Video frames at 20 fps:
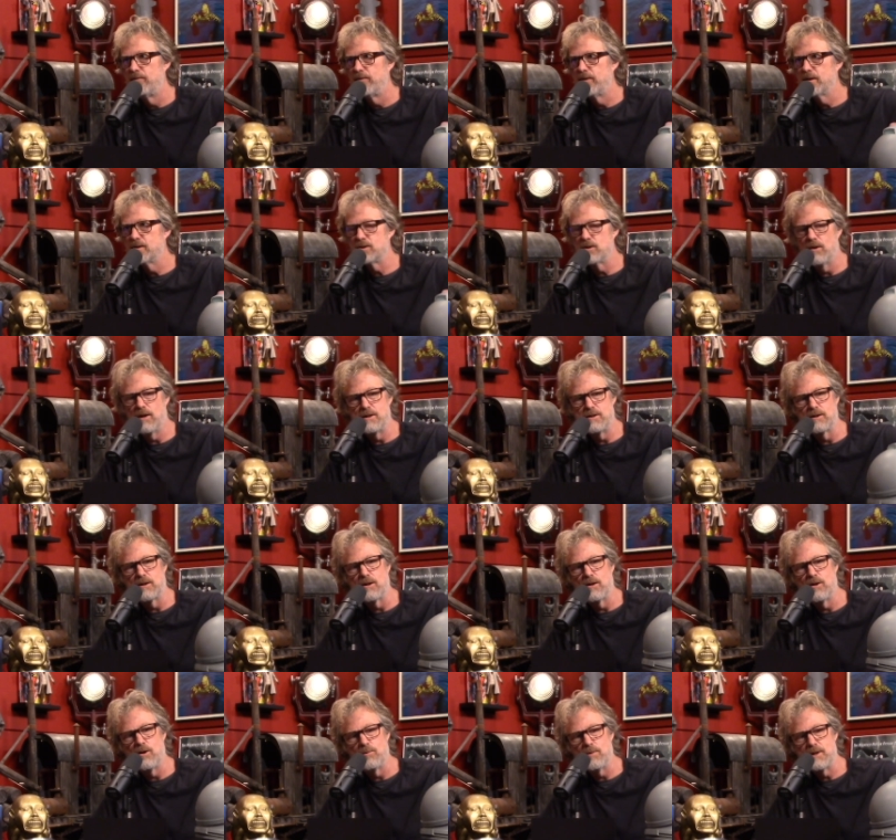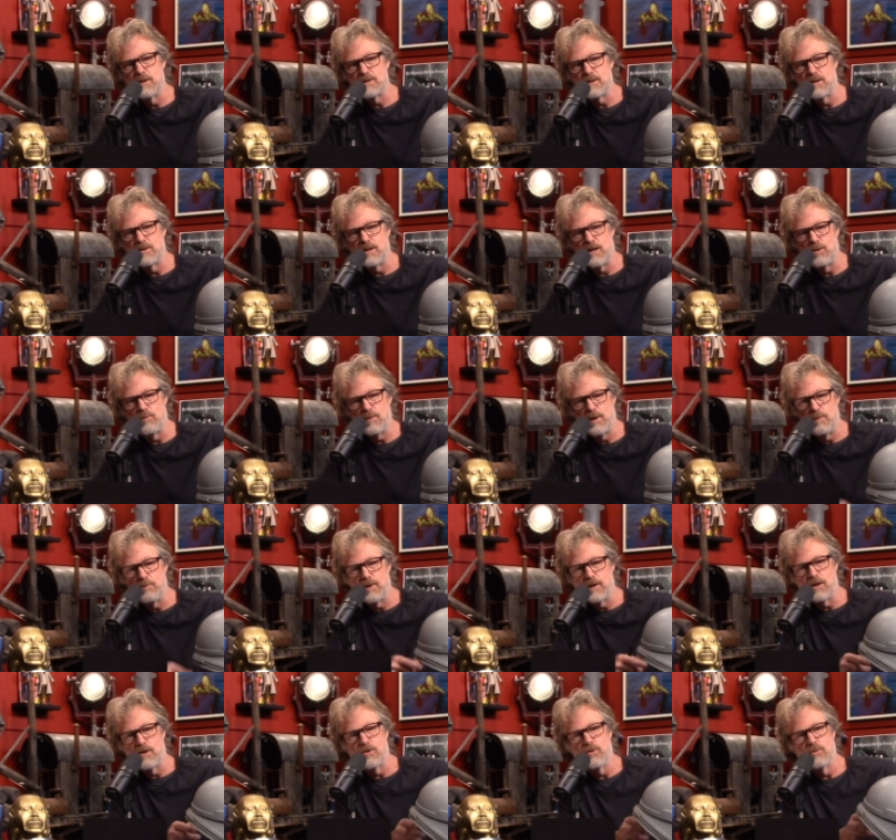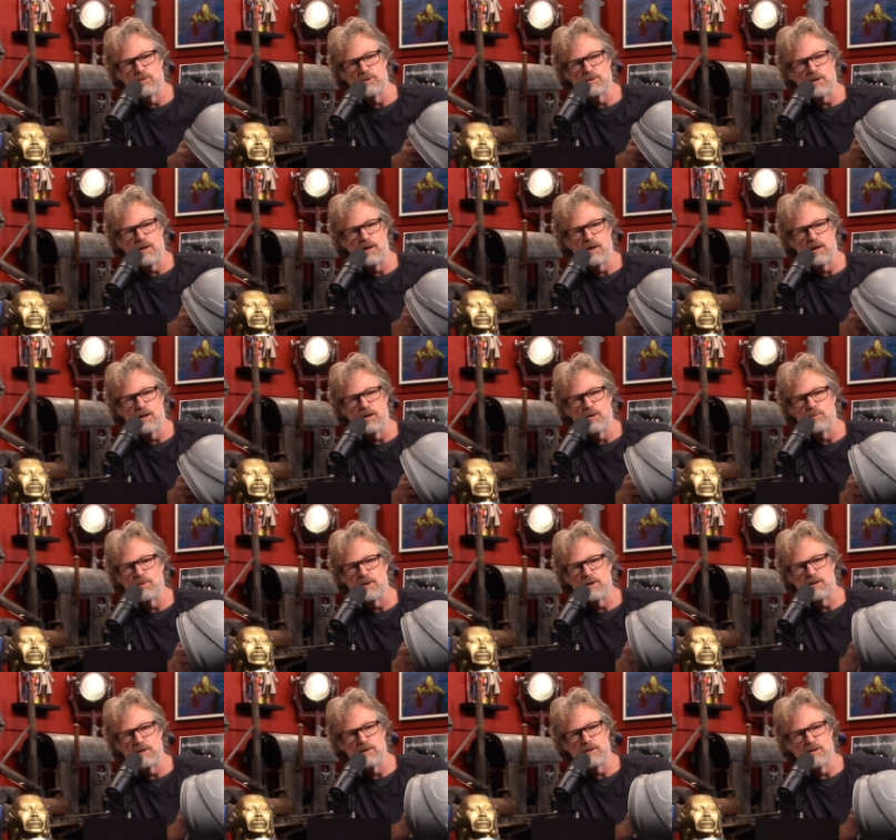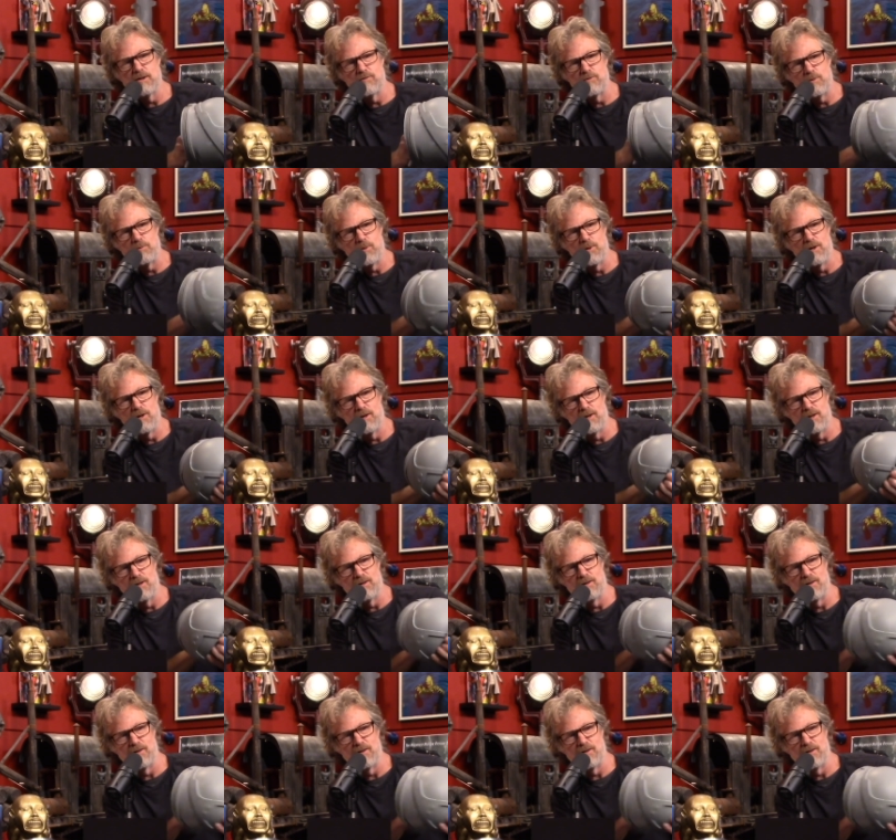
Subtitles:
So I took it home because I thought it might make a cool dog helmet, you know, if you put it on a